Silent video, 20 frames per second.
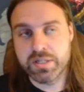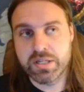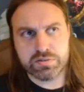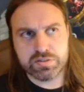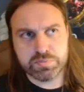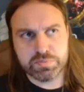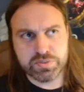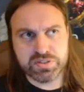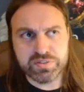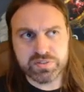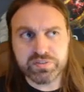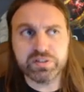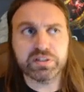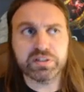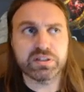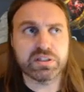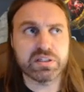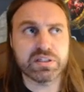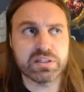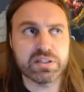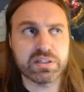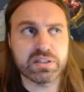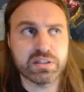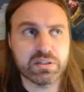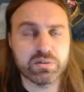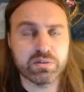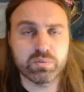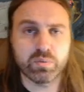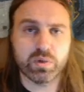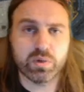Specifically, he
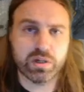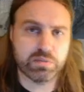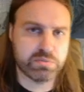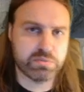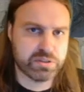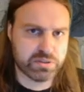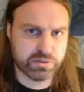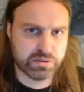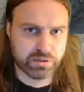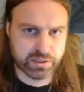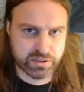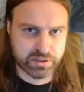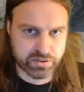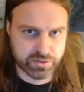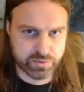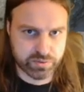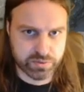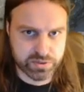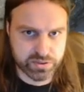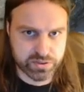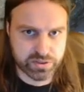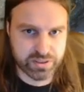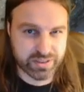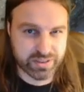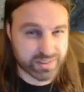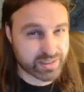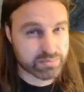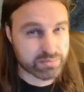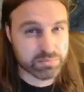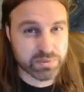wanted me to look into his
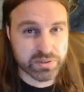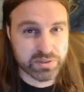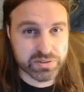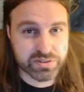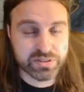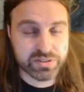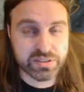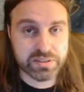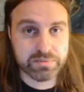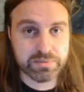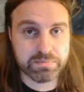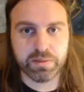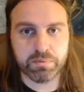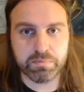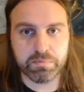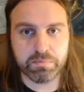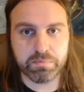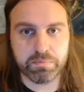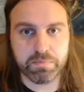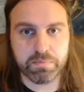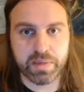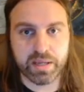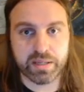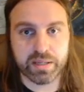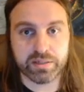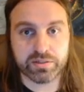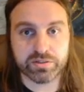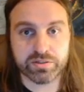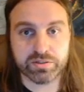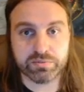clan boss team
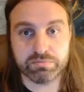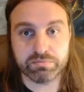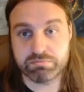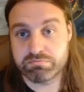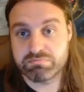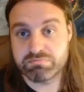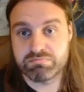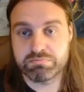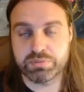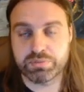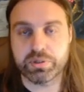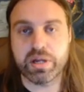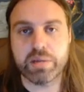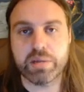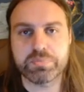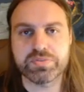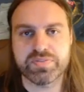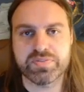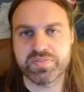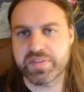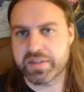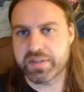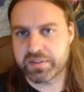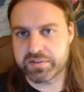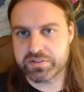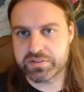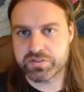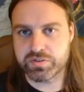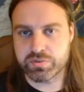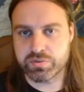and perhaps
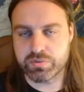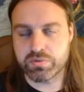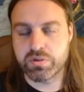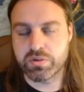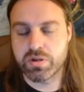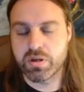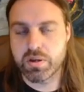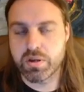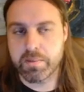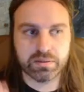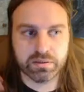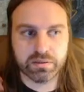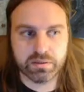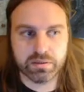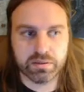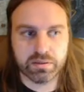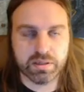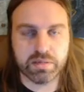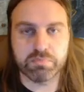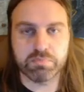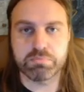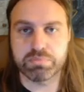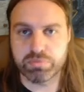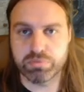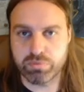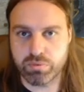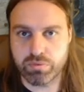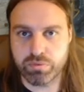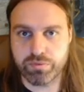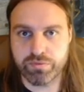things to
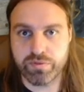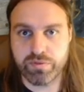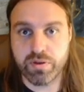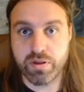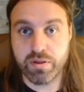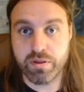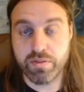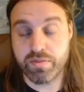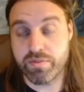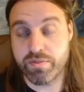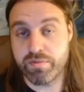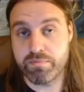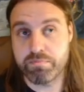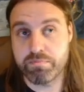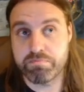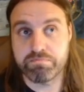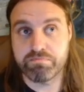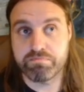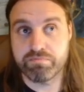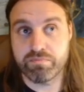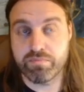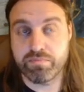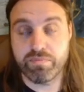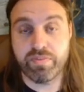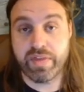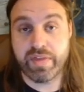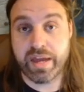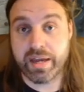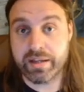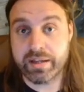improve
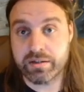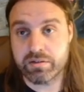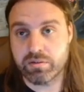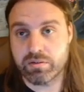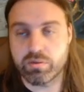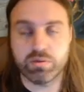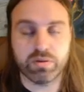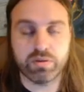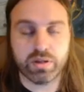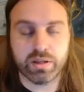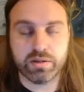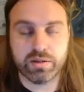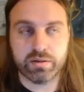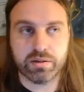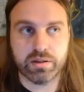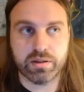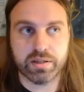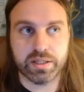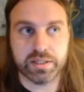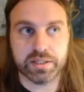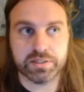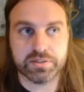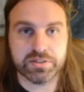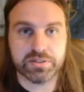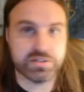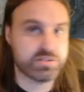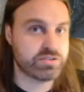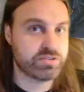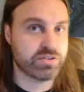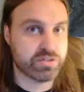that and
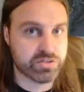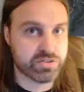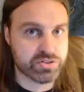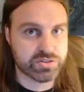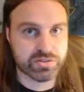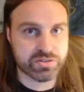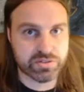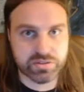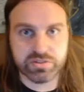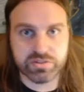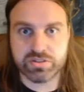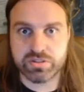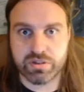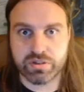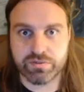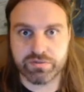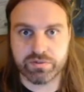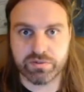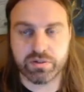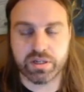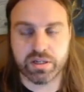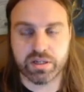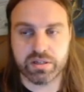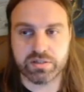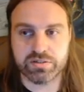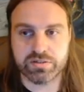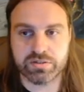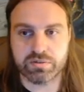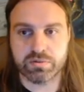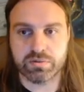his dungeons and stuff. Okay,
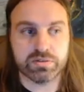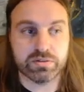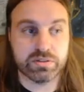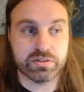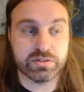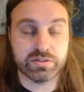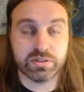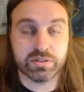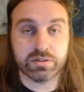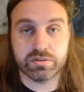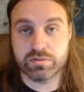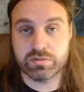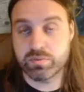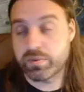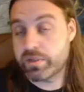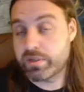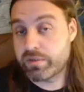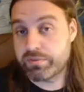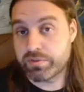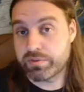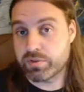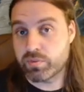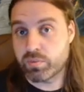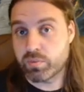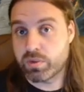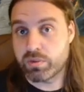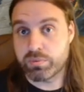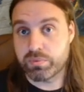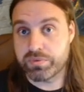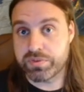so he said do whatever you
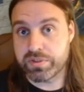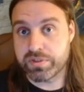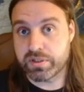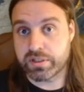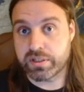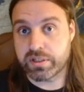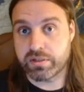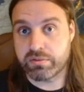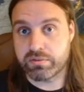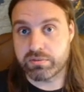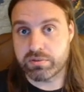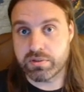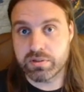want with the account.